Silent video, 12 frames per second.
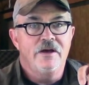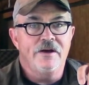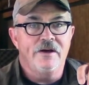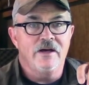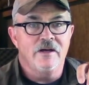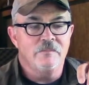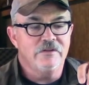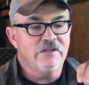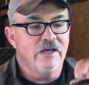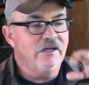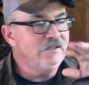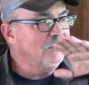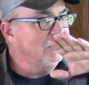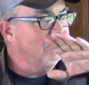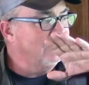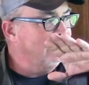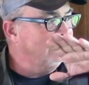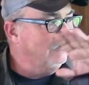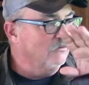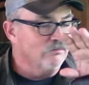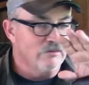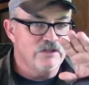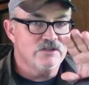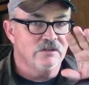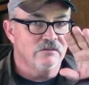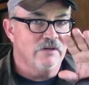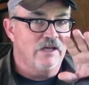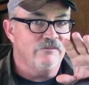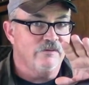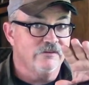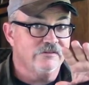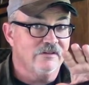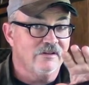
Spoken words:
But the idea that original rifles